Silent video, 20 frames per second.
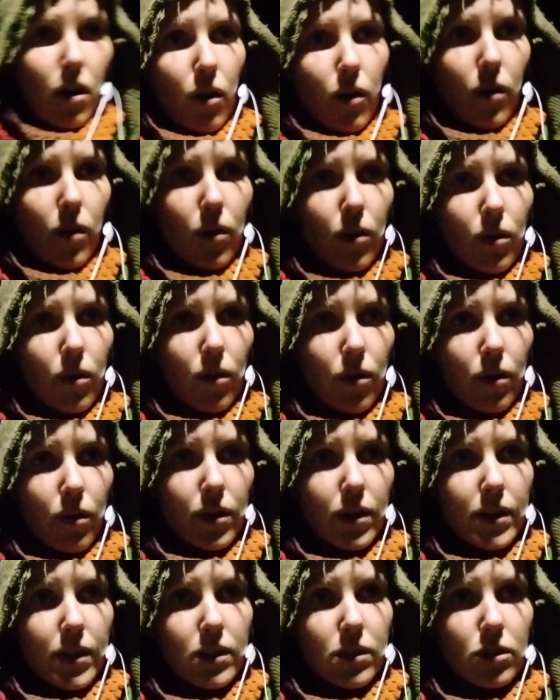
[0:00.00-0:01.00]

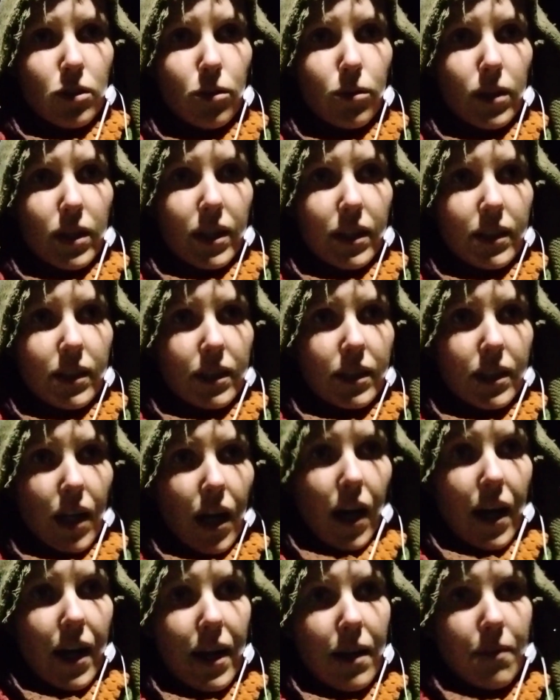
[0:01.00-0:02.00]
or during the
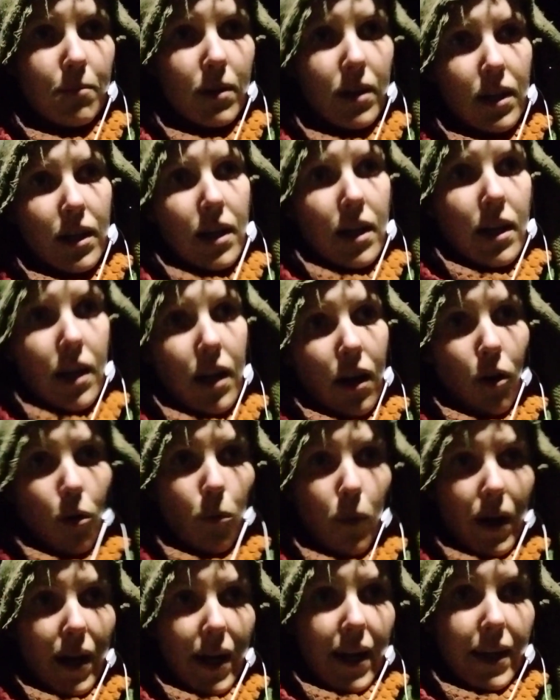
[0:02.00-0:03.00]
time
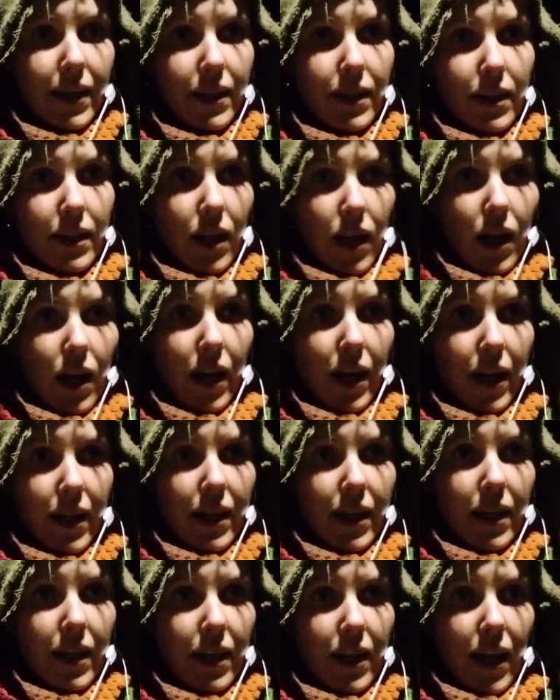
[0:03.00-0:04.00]
when I
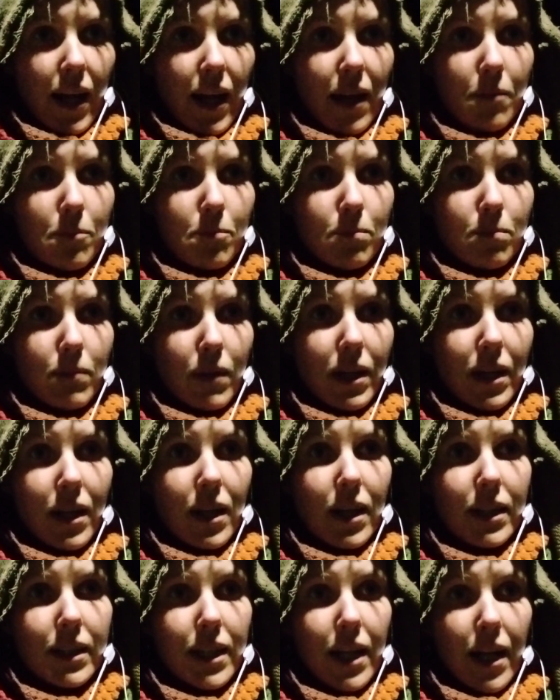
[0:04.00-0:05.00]
am
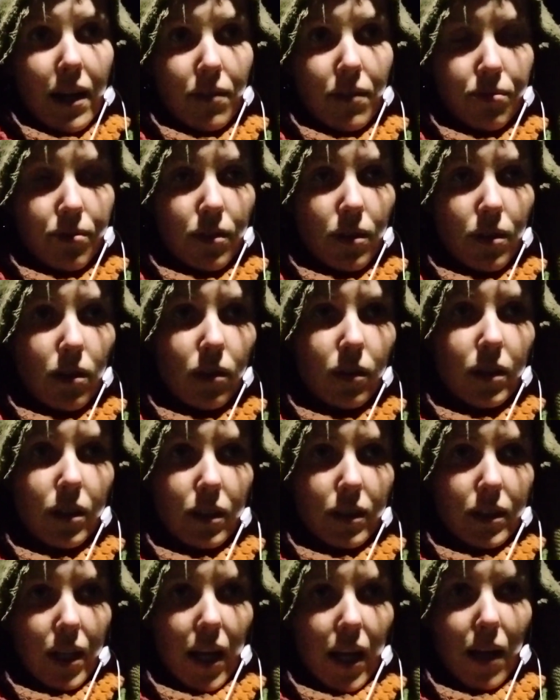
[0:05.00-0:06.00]
there for a
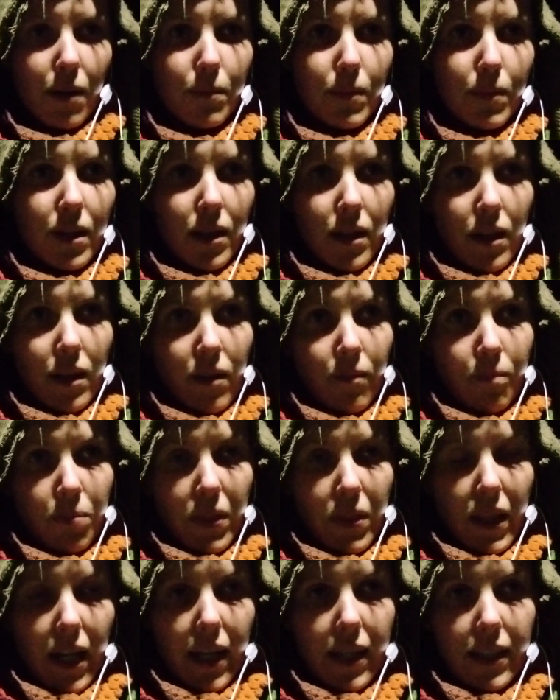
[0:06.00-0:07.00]
longer time
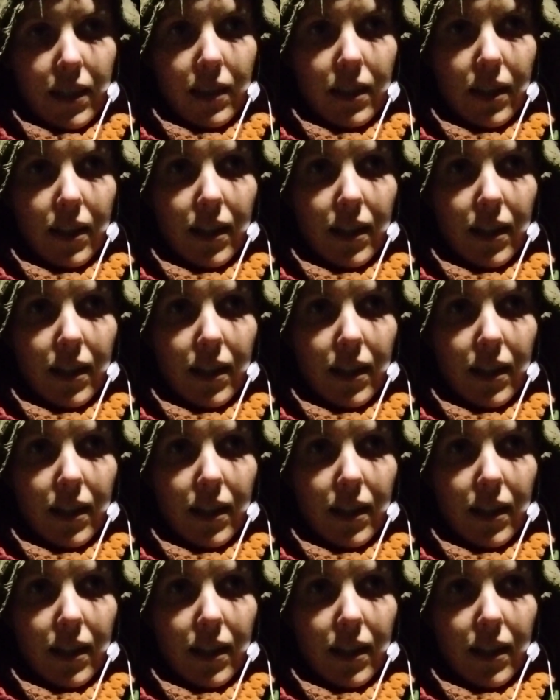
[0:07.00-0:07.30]
and